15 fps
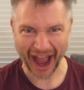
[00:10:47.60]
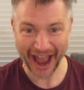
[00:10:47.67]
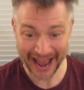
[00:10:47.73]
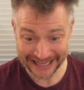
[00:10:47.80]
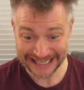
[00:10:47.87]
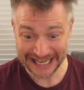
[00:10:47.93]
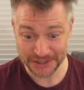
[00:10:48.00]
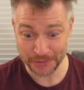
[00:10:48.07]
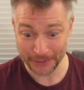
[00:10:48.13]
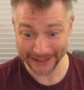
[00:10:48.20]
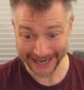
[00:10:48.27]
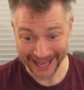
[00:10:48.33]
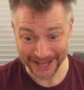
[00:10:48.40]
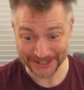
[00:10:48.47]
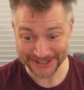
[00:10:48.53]
And guess
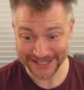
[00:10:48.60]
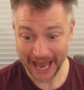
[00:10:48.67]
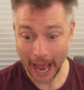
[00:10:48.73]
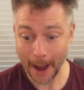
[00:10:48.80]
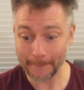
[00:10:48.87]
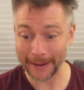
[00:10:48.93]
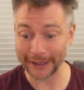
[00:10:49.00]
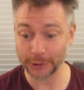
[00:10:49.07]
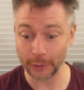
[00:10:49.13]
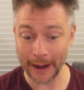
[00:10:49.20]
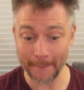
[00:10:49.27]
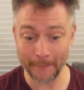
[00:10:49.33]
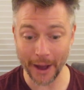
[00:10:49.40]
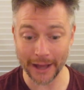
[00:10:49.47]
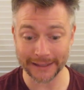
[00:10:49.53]
what else? My
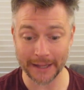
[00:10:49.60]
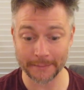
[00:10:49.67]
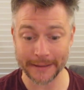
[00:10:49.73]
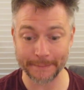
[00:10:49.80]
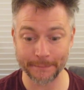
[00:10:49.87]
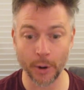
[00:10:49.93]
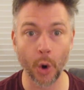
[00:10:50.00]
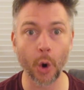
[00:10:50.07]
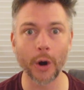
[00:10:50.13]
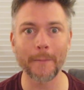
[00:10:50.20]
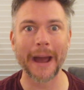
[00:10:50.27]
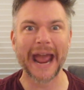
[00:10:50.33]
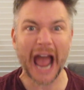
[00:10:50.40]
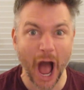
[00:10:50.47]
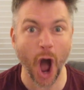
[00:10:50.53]
grandpa let me pour
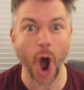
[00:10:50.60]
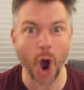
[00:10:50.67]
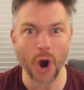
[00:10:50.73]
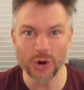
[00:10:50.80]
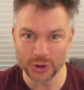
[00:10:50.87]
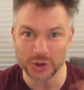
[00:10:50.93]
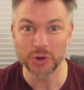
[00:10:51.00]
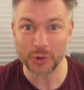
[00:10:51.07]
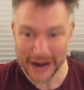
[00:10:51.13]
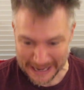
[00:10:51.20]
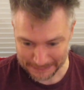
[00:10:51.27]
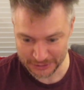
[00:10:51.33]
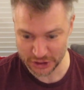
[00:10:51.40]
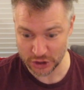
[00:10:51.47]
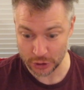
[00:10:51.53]
my own
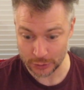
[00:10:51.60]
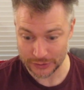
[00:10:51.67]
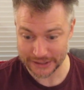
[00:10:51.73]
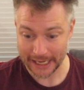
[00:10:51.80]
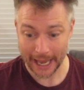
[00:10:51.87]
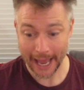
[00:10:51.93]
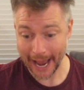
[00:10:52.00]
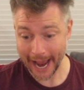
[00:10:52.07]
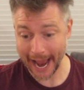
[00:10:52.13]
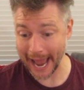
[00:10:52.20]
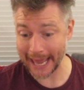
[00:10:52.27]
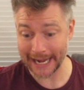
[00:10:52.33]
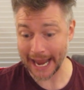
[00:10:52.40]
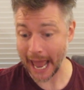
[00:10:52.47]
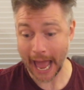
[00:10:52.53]
grape juice
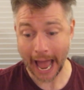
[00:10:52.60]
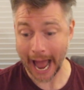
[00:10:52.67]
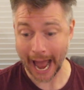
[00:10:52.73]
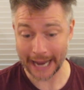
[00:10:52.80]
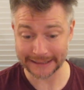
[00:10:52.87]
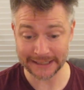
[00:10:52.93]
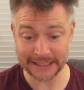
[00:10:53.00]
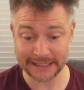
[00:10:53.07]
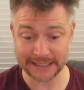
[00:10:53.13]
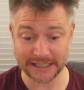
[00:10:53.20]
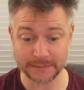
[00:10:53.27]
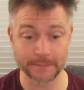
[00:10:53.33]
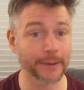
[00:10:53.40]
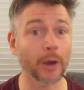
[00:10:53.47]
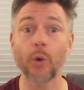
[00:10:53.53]
and I didn't
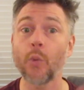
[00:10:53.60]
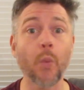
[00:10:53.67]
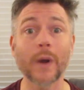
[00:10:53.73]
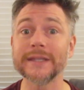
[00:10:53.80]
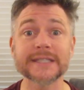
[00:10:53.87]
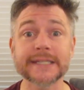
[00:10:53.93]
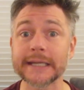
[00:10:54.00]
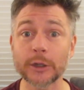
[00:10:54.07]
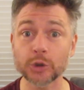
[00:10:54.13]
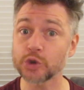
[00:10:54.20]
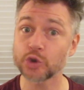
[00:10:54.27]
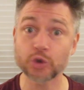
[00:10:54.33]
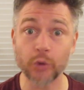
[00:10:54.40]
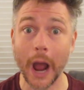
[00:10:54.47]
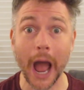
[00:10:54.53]
spill one single
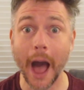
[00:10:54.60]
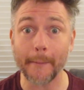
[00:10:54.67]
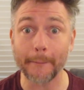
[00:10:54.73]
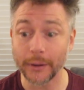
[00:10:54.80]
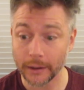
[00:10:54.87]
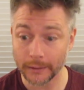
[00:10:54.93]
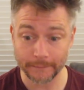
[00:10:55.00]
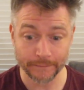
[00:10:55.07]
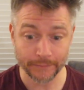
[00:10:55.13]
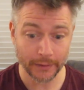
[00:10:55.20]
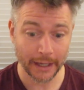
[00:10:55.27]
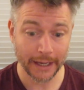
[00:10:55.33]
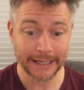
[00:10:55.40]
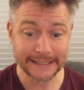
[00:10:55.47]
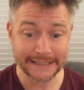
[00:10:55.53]
drop.
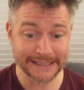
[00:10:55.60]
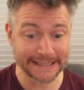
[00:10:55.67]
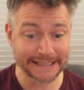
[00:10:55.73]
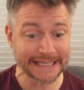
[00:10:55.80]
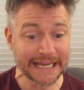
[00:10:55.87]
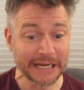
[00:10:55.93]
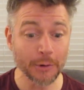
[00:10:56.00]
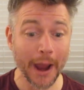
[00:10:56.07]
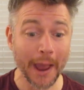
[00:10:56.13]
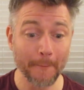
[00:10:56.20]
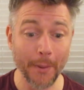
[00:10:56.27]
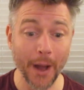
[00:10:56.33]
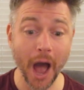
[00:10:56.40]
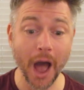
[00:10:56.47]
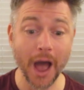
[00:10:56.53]
See,
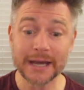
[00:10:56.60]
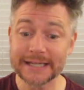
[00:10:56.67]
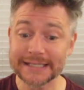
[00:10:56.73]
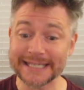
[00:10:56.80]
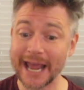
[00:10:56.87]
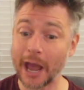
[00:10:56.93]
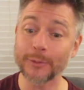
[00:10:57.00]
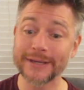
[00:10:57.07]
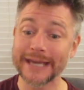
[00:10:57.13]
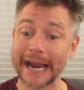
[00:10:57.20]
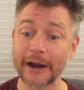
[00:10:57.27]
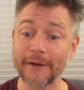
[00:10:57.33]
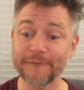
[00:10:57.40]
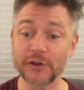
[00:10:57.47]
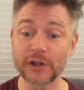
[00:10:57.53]
Grandpa? See how
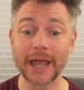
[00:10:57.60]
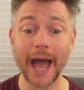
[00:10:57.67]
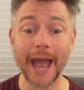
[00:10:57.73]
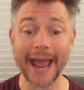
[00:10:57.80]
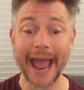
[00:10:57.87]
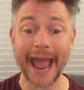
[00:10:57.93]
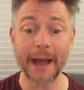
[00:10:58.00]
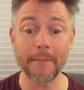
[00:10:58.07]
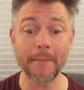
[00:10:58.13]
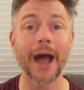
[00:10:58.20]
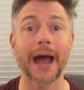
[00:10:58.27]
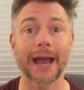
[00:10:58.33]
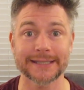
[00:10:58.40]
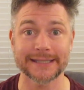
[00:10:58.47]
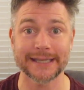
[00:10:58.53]
careful I am?
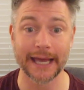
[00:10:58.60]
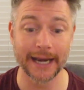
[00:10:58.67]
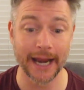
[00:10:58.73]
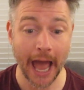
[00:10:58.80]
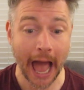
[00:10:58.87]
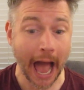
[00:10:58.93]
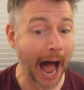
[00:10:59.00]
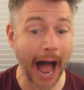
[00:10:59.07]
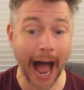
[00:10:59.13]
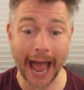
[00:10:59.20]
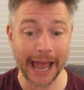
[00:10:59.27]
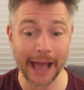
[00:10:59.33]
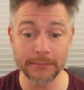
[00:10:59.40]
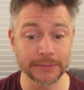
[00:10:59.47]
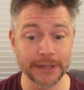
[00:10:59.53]
I said,
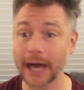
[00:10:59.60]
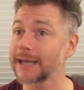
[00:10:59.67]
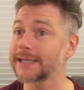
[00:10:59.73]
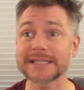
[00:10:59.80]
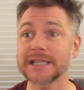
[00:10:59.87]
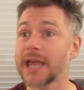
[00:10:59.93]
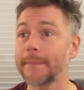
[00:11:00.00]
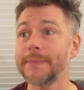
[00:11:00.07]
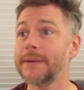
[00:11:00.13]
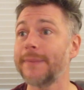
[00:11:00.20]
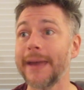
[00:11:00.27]
I am not a sloppy